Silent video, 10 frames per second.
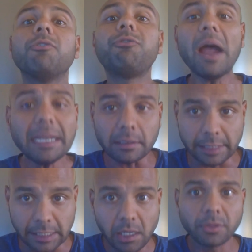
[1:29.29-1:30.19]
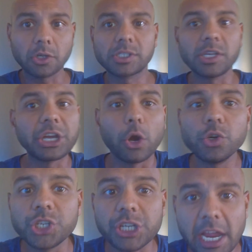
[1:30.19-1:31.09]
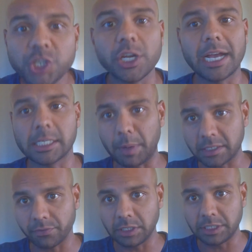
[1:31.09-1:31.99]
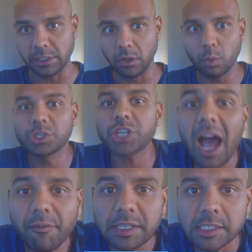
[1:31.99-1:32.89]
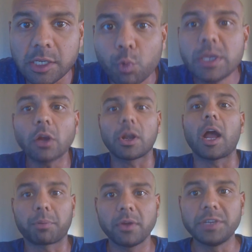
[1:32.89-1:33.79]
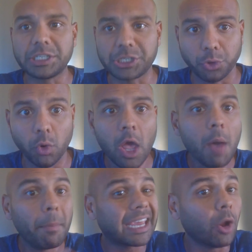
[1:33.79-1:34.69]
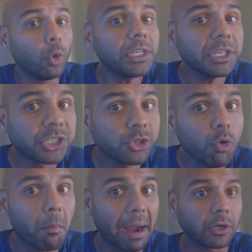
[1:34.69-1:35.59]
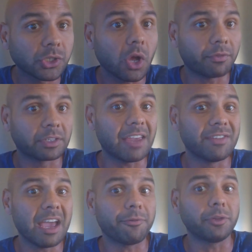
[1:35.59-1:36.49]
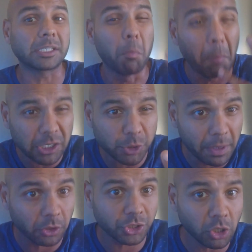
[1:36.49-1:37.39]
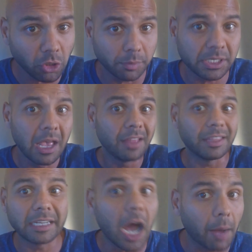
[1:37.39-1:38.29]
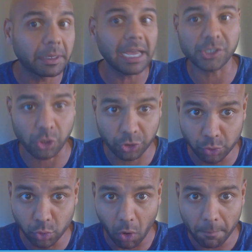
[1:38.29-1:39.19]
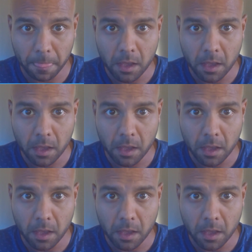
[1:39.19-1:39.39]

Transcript: Finally, there's the negotiation aspect of the deal, which obviously we are not privy to, but can only assume Microsoft gave Netflix much better terms than Comcast or Google.